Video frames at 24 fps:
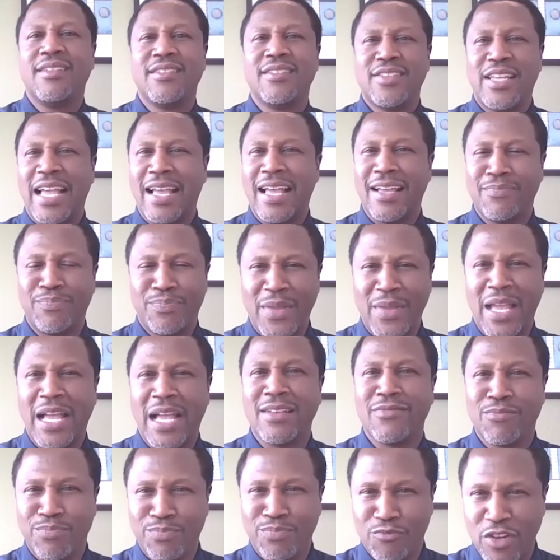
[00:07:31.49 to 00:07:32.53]
So I
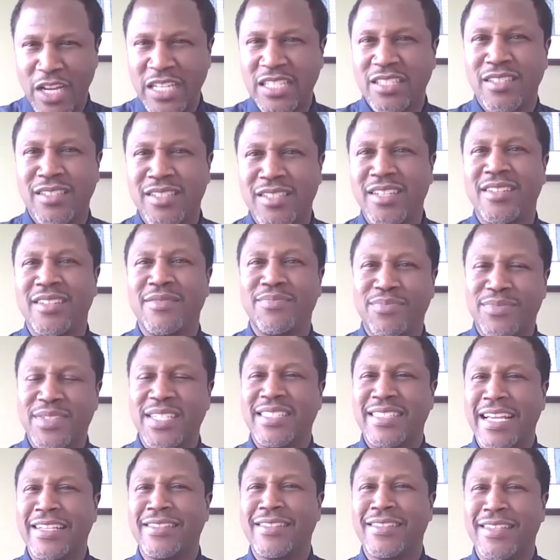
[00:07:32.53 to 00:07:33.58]
registered to
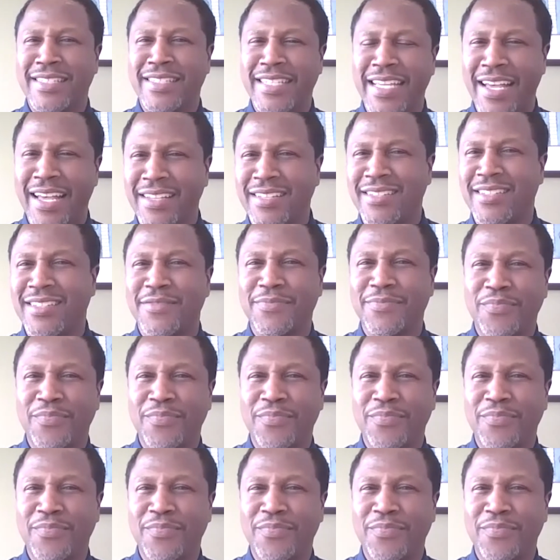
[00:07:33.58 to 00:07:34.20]
take the test.